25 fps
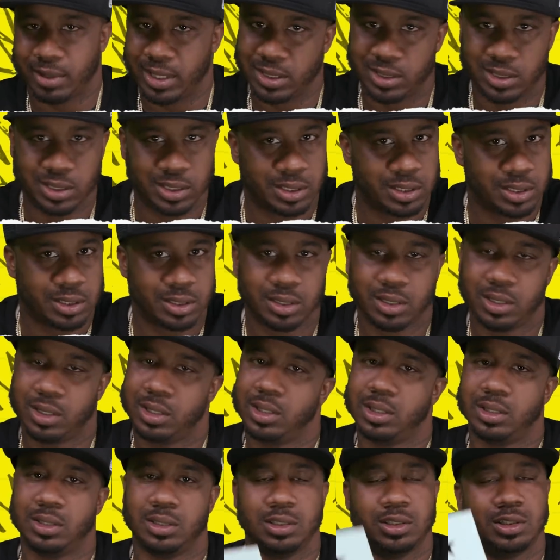right there,
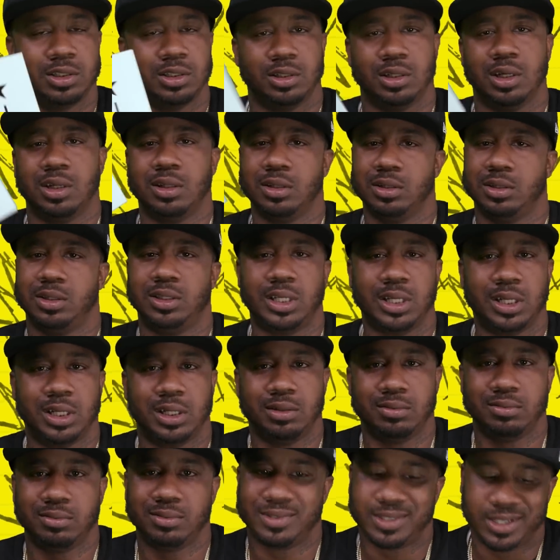just another
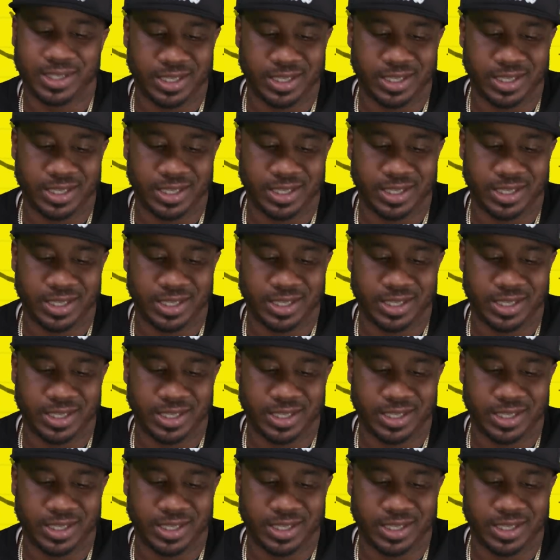10,